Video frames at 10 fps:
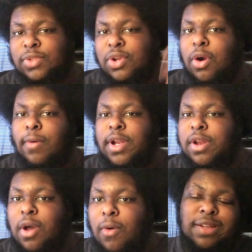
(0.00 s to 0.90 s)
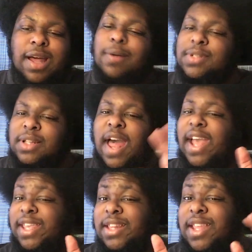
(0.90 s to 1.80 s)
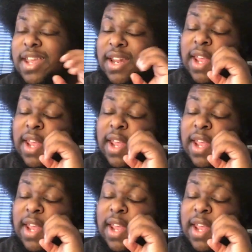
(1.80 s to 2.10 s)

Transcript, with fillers: You already know, I was lacking then.